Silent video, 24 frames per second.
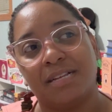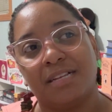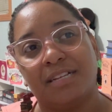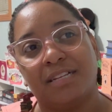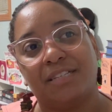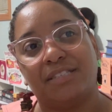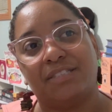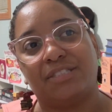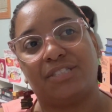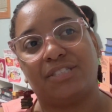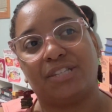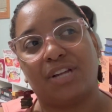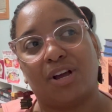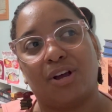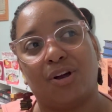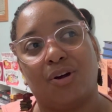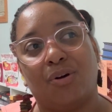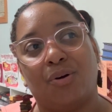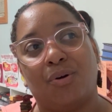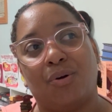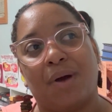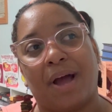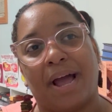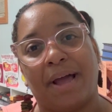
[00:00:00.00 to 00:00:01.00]

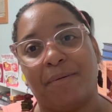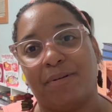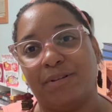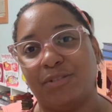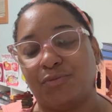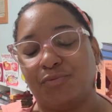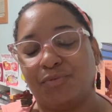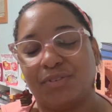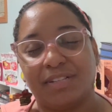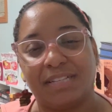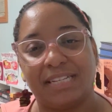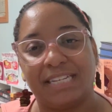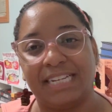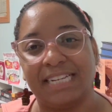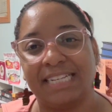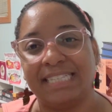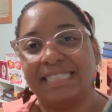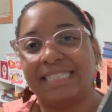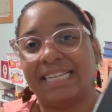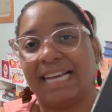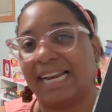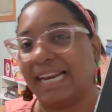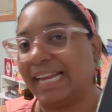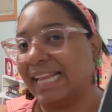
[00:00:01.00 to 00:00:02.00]
So I was really
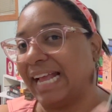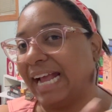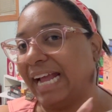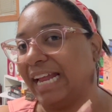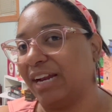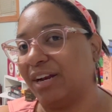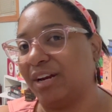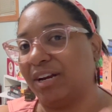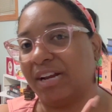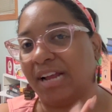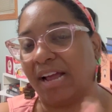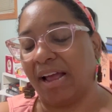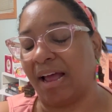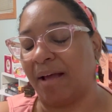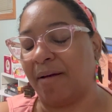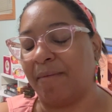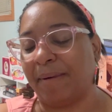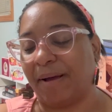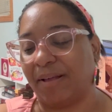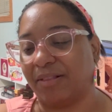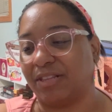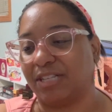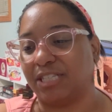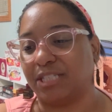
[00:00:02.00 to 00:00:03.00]
dedicated
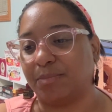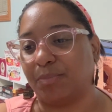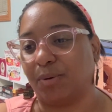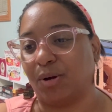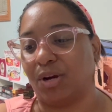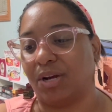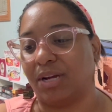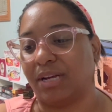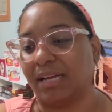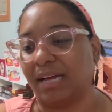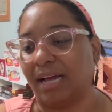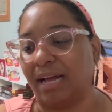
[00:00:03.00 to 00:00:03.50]
about this book.